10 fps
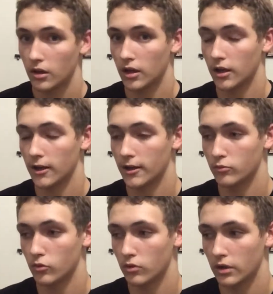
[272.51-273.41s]

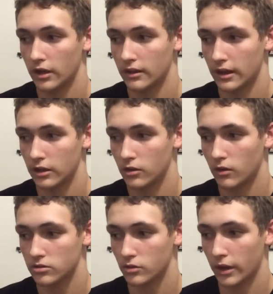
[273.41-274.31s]
And then you
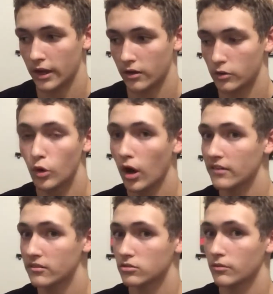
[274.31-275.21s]
also have, who
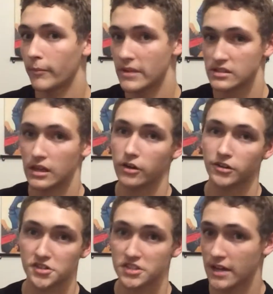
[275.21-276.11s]
else? Amazing
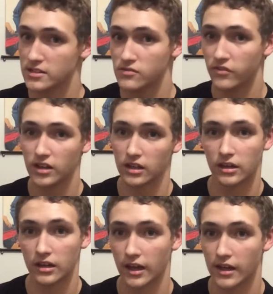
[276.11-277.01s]
character. Sans is funny
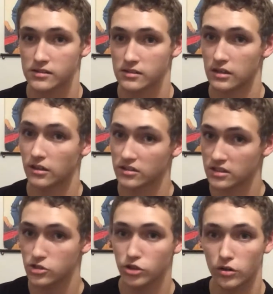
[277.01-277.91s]
and he does
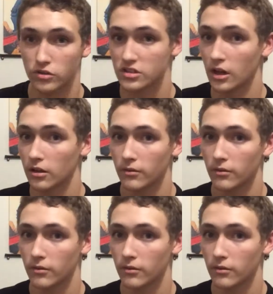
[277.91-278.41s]
these jokes.